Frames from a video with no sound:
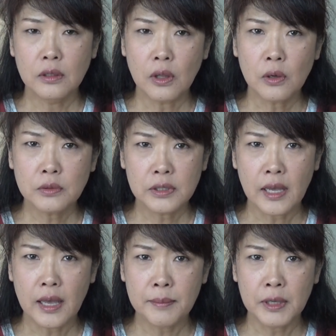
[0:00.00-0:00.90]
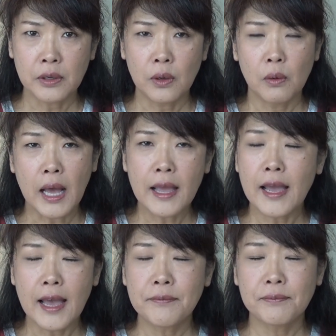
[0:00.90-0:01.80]
long time ago,
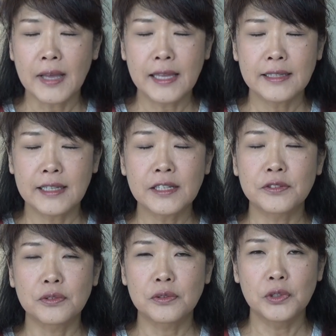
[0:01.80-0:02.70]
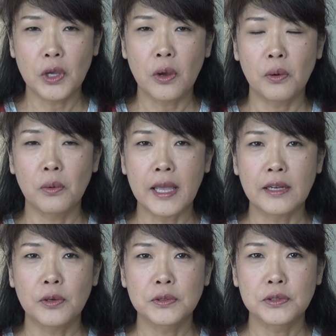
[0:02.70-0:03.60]
I didn't know,
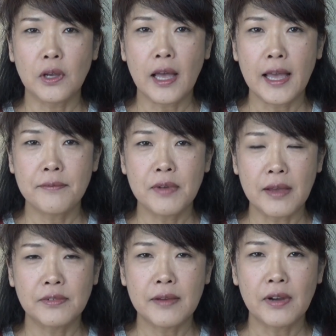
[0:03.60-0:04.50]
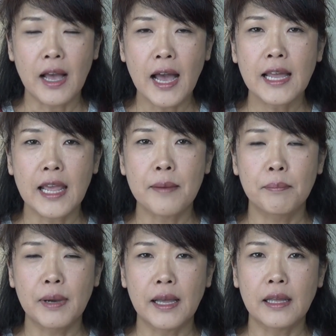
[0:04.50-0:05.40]
and also I've never had
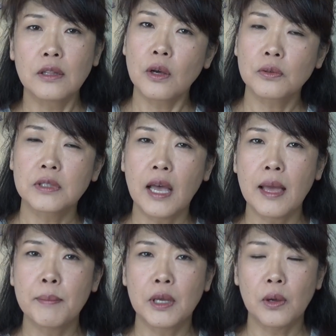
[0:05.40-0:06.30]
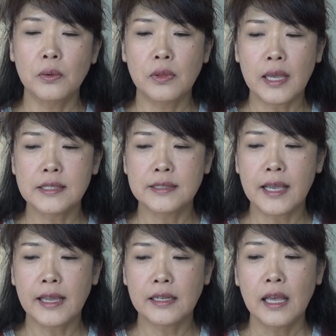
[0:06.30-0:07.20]
it, but a long time ago they
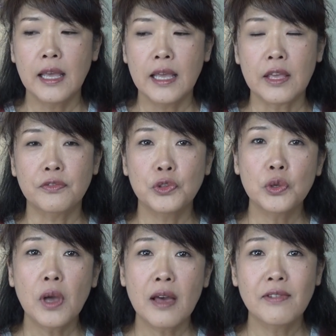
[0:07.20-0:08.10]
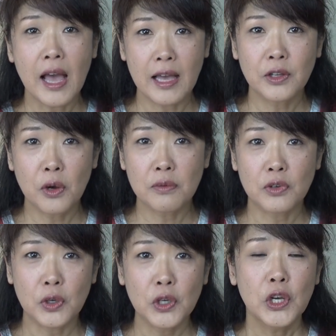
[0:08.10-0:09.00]
said if you have
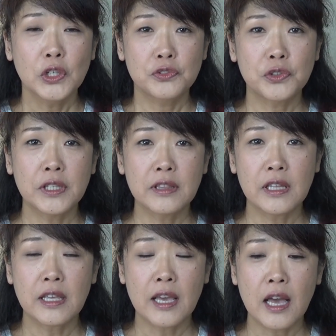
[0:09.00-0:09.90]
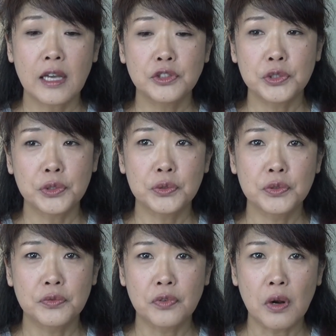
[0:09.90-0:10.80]
hangover, drink the
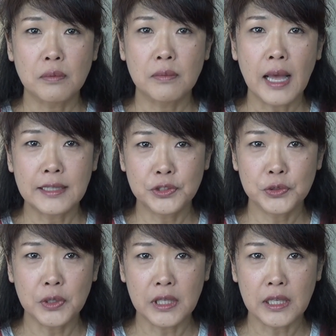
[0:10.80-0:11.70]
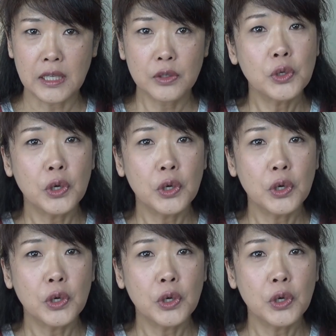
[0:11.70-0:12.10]
juice from Azuki